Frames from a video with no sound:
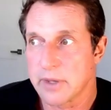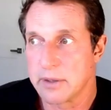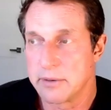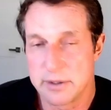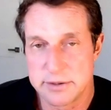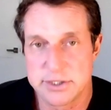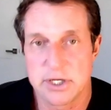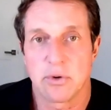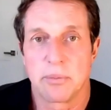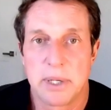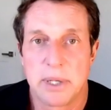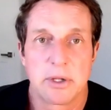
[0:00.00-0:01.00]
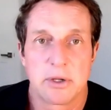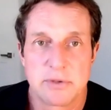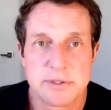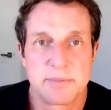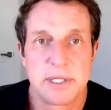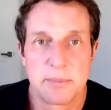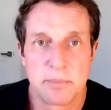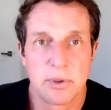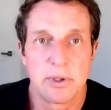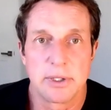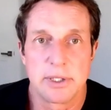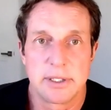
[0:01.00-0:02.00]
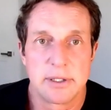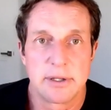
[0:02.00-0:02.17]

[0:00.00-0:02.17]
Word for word: the general public was being bullied.